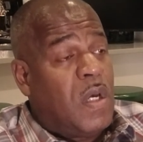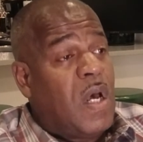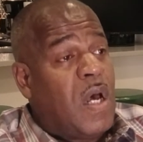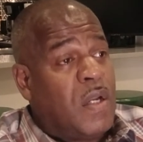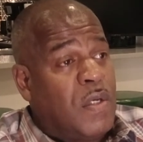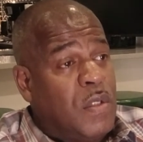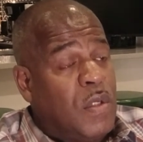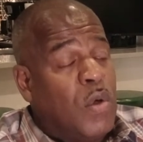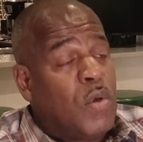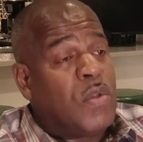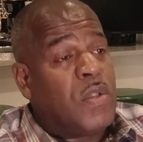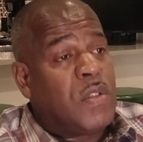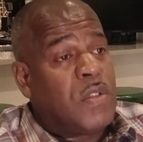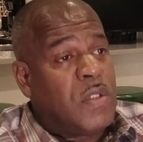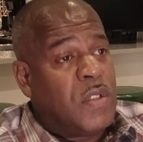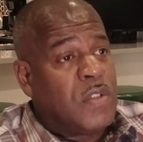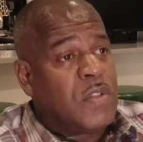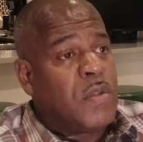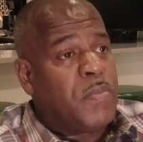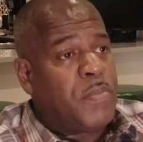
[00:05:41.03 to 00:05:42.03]
I know that
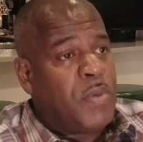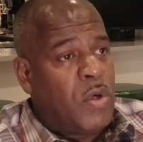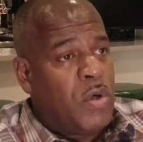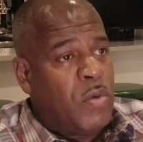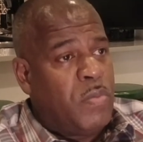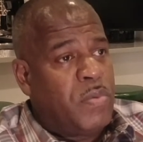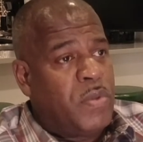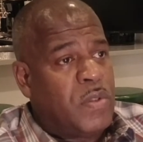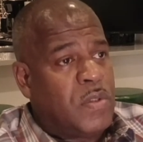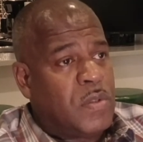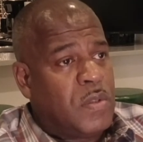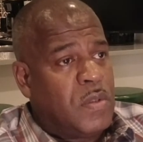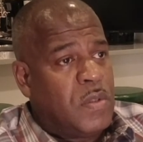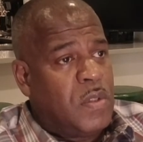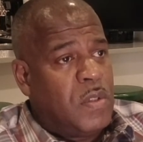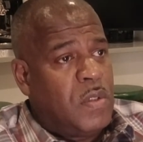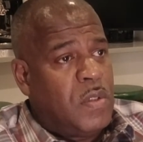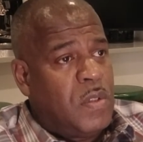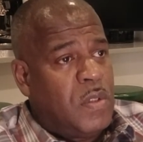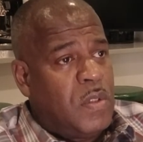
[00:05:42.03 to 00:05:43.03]
there's a purpose.
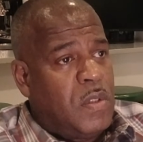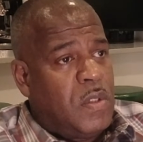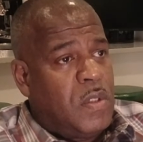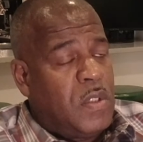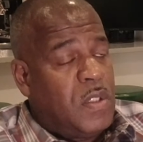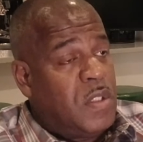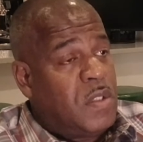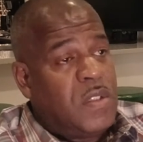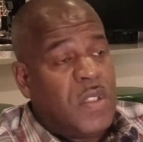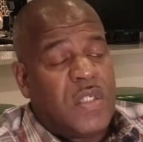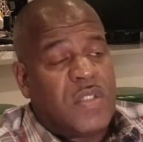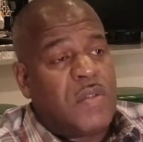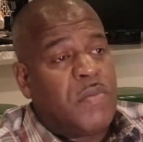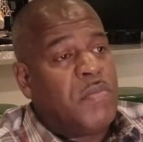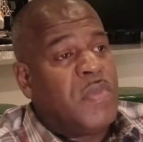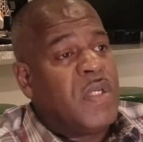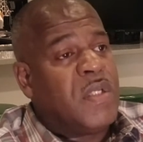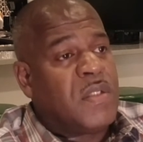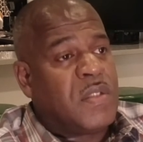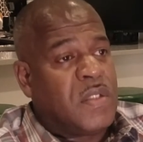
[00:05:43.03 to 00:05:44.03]
It
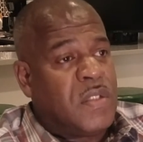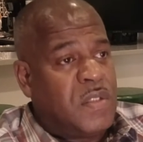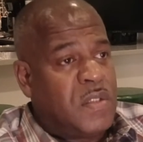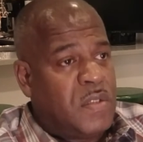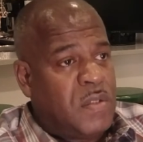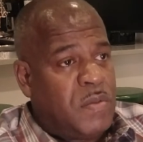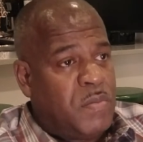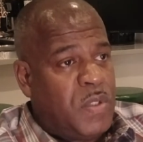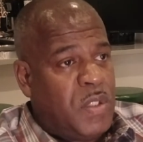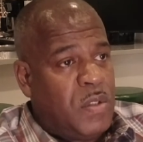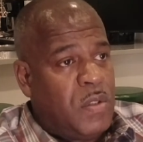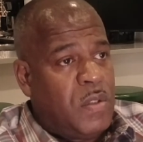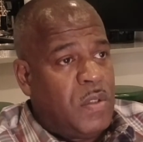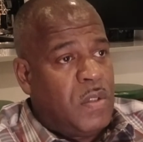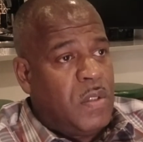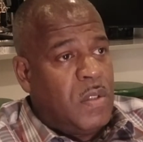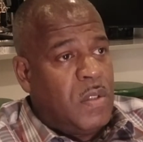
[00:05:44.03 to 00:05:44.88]
doesn't make sense to me.